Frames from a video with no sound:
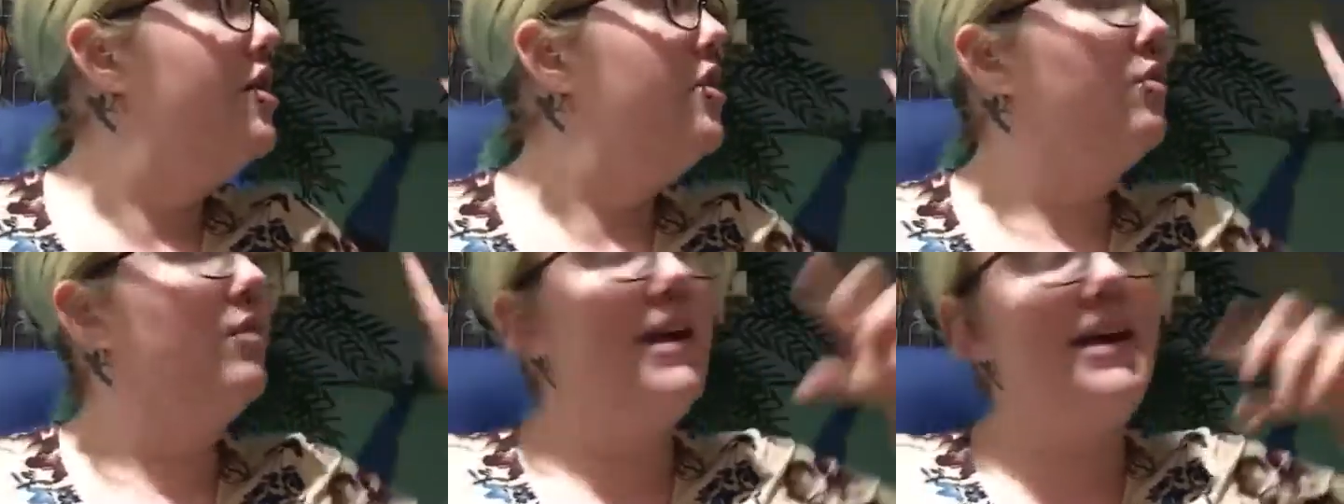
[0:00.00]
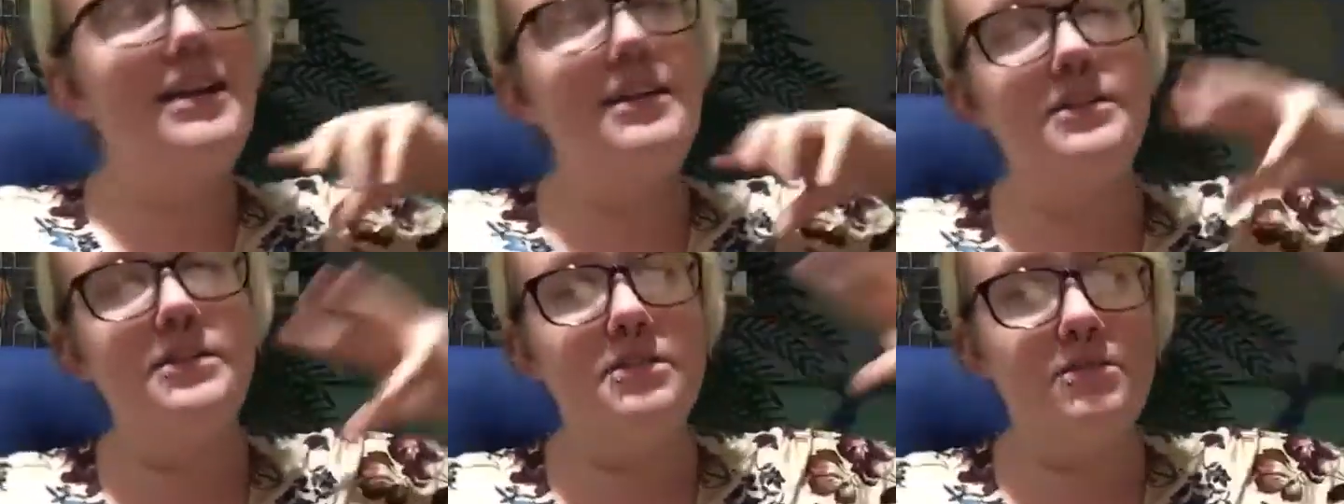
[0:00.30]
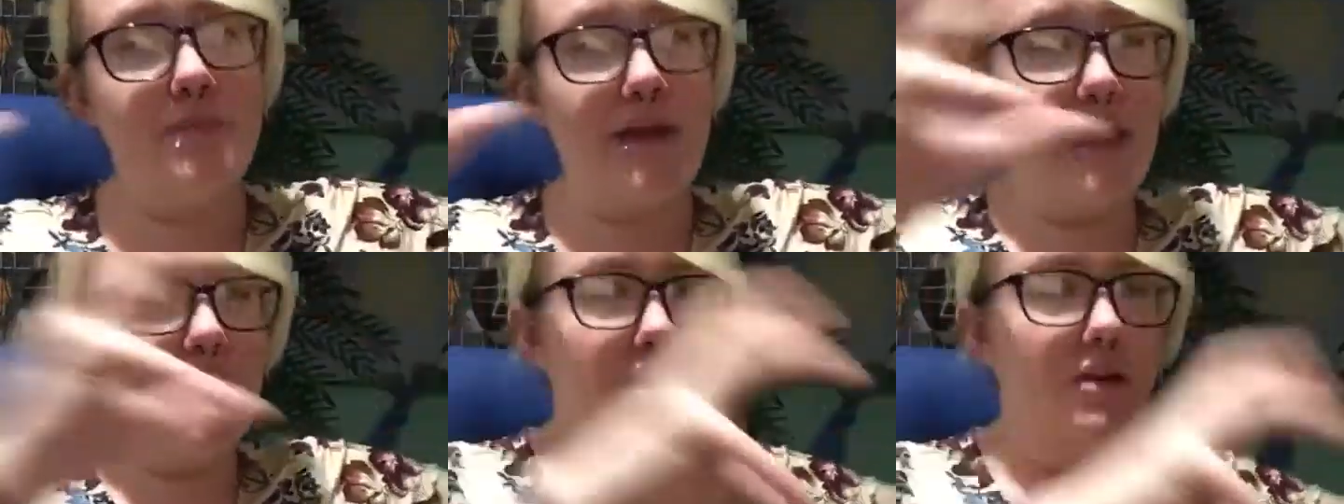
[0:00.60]
right next to
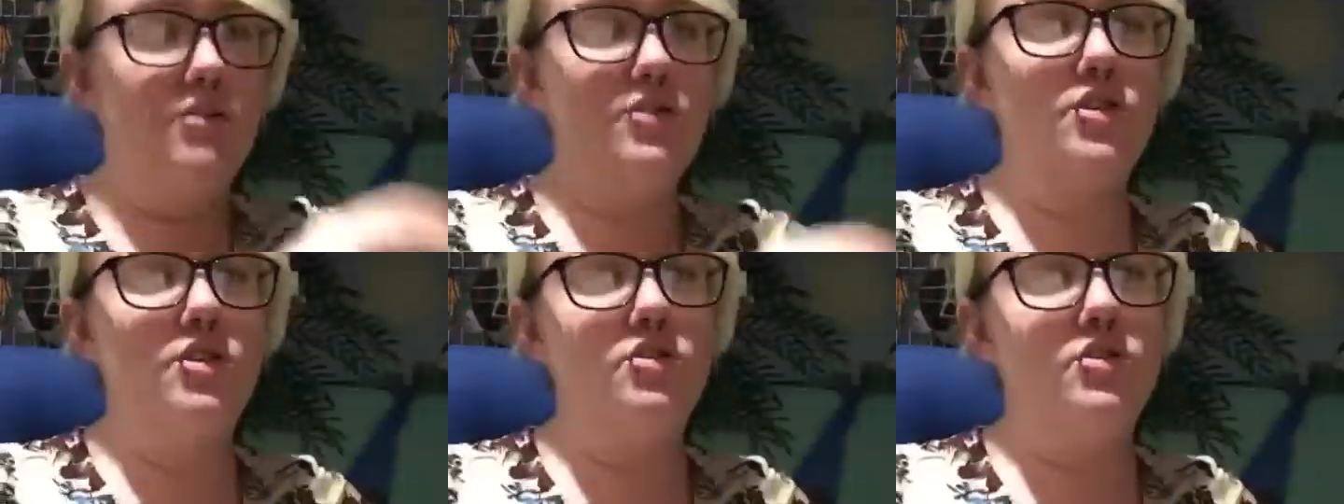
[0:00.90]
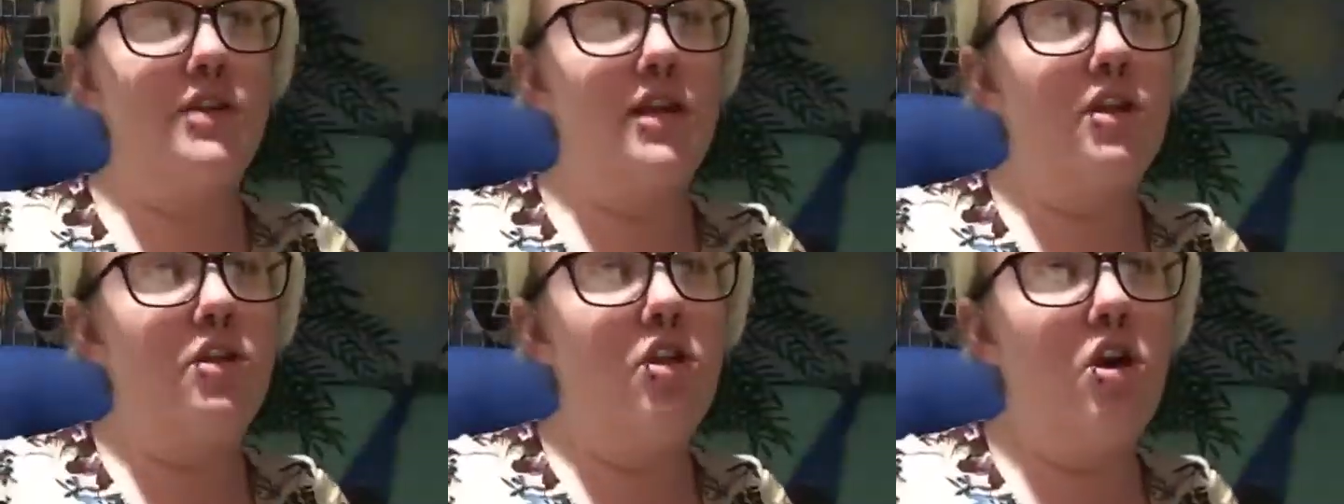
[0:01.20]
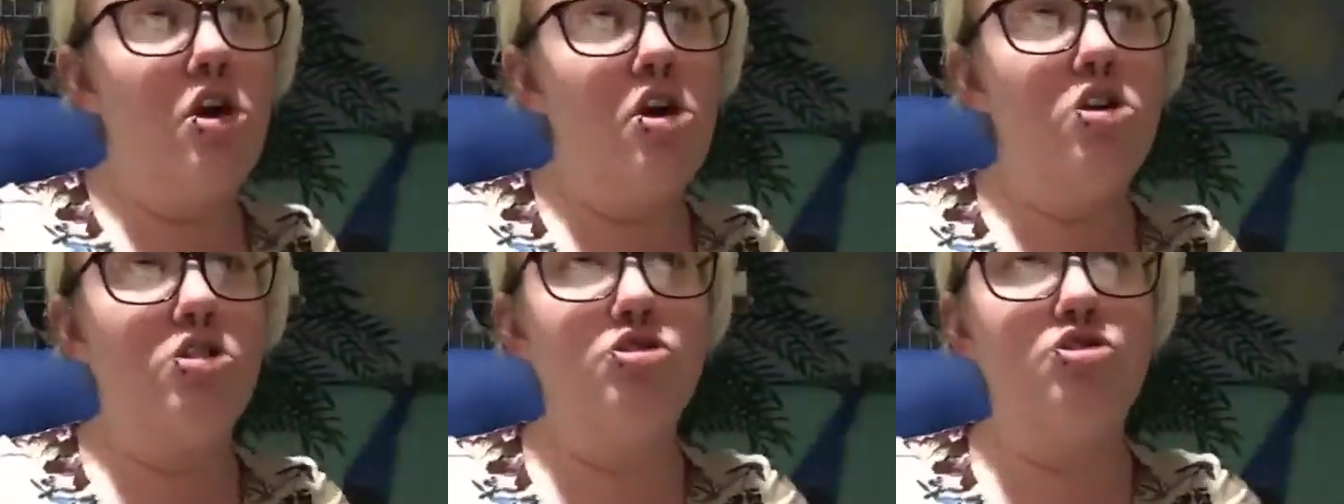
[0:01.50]
my house, there's a
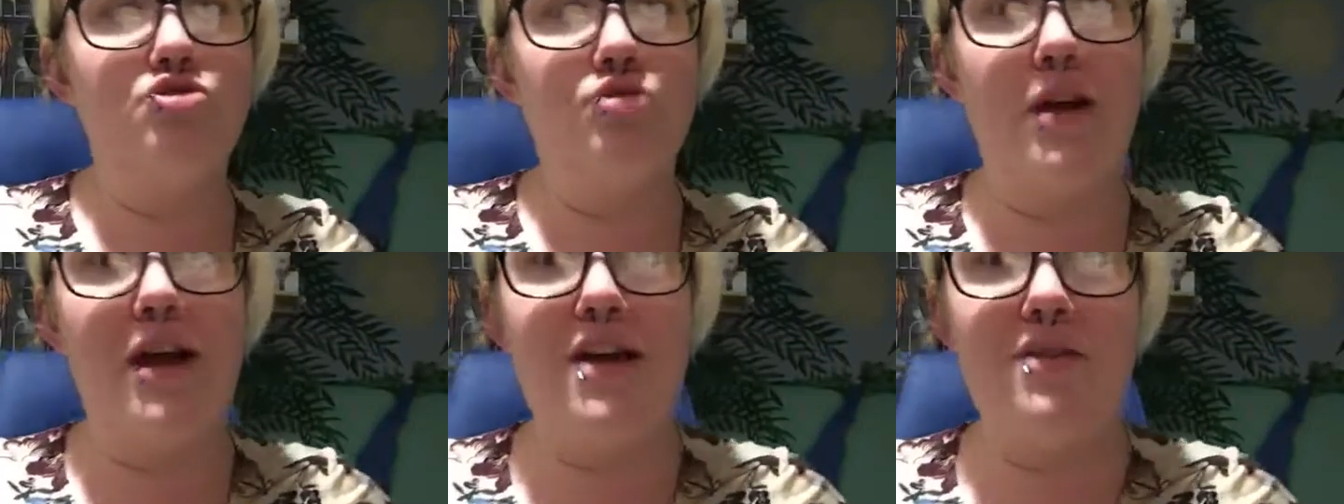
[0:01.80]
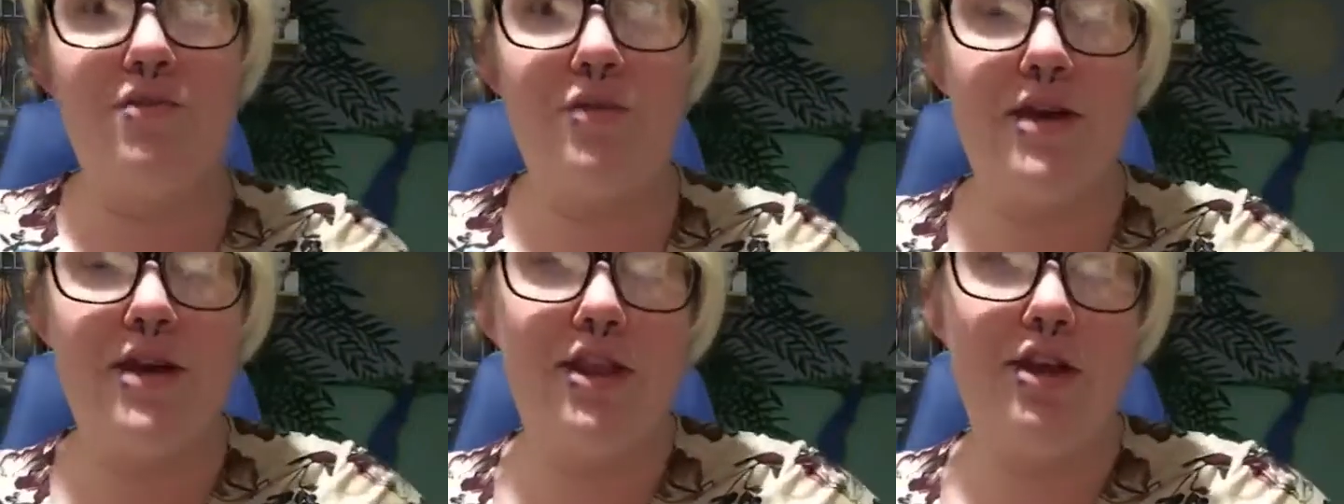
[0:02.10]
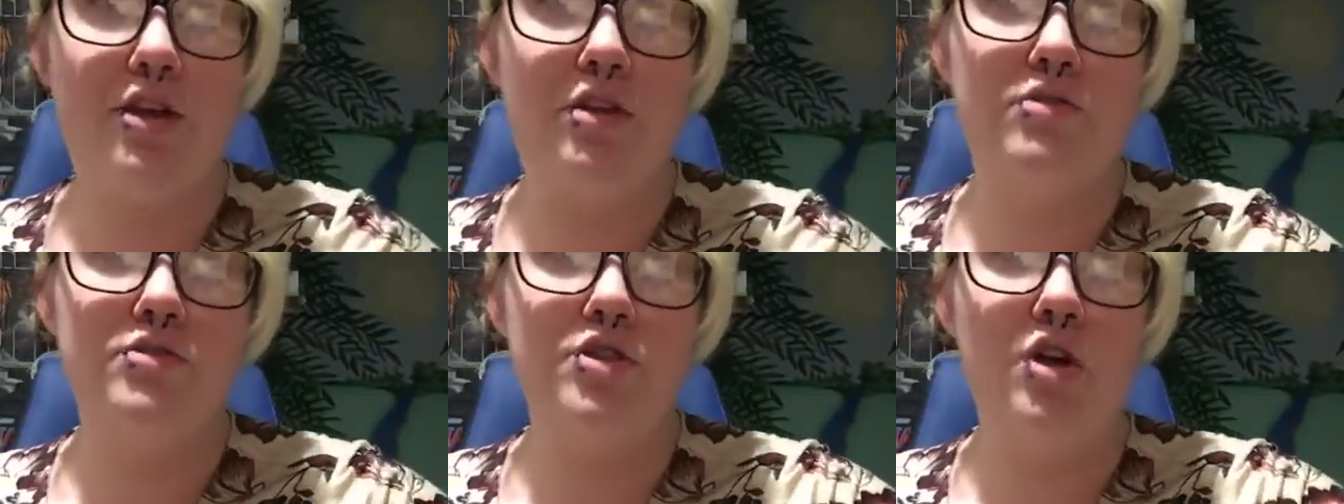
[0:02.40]
long driveway that
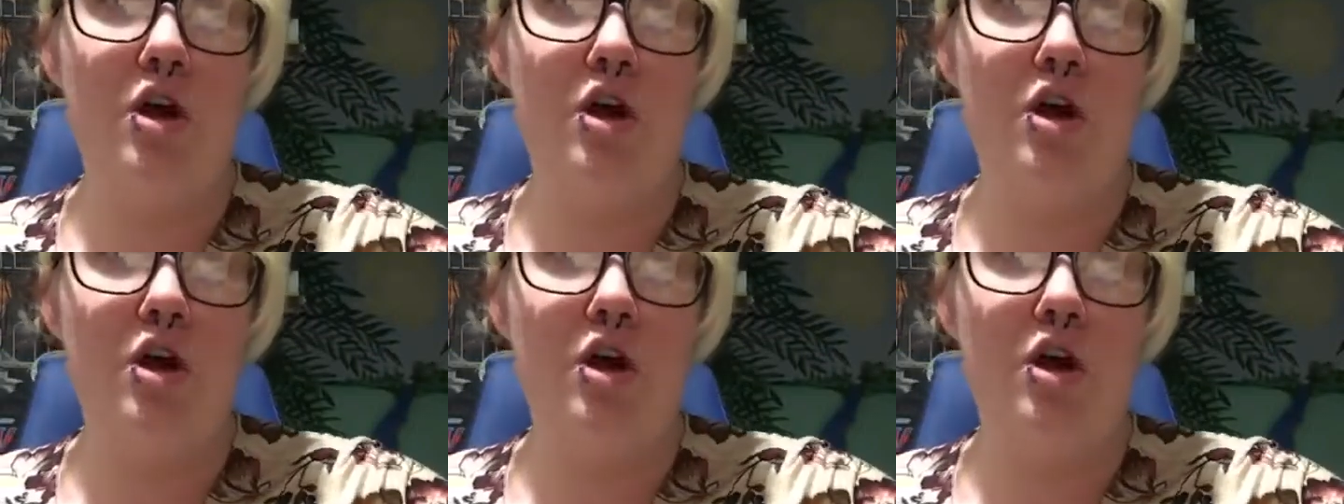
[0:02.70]
goes